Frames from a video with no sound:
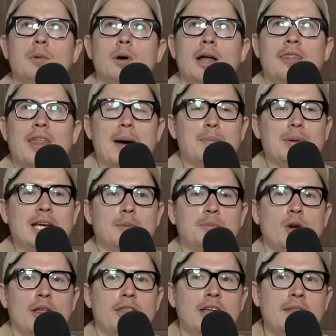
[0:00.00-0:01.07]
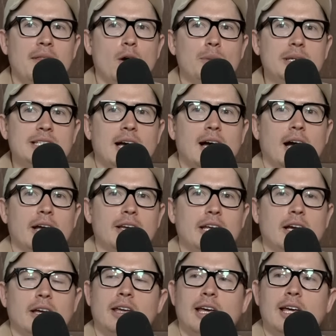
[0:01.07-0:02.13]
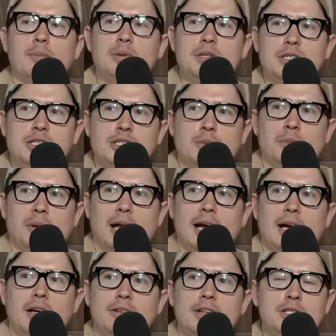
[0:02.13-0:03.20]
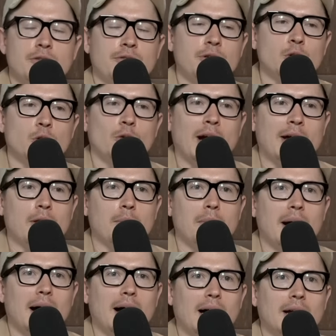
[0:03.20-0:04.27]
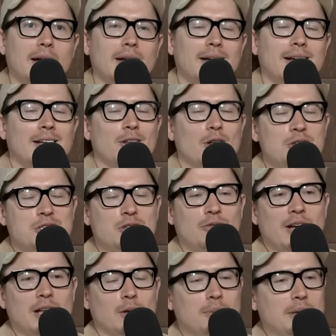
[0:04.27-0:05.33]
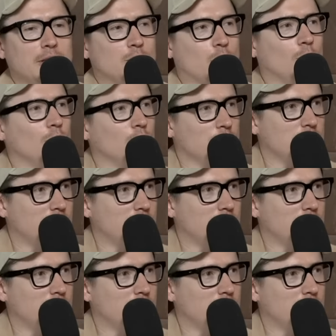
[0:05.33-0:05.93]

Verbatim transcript: yep. at that pick, but I think they'll be targeting a key position player. There's a few around the mark those developing tools